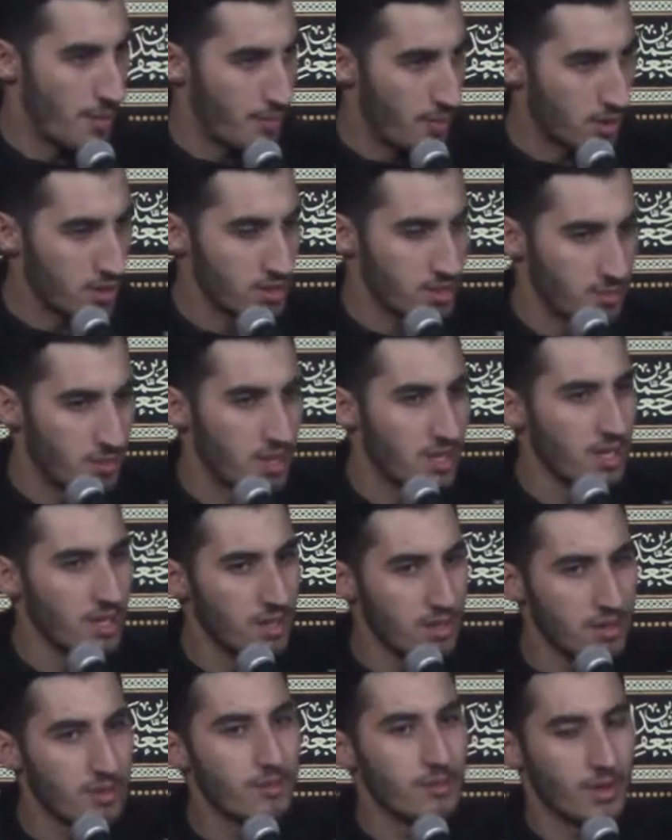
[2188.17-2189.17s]

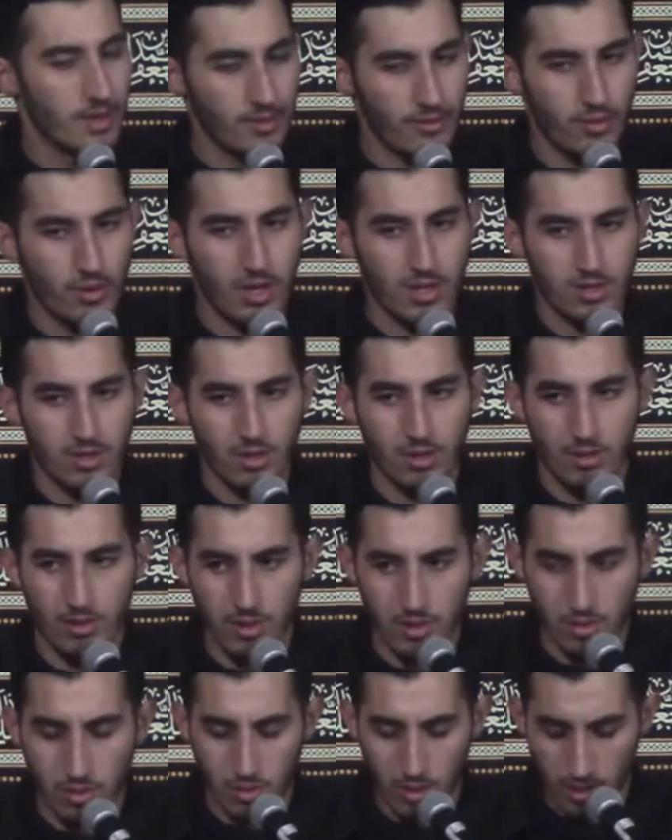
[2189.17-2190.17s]
Approximately around
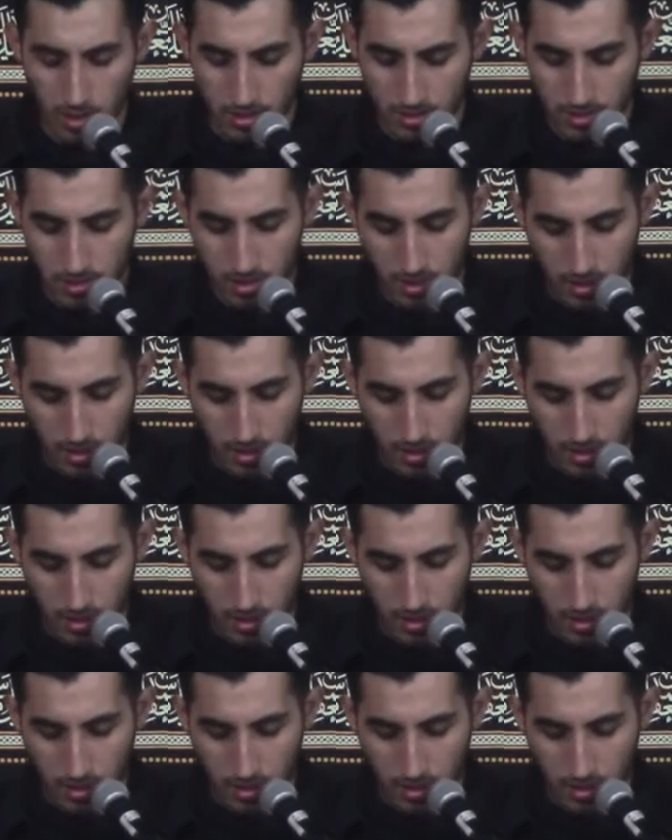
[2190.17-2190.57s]
$432.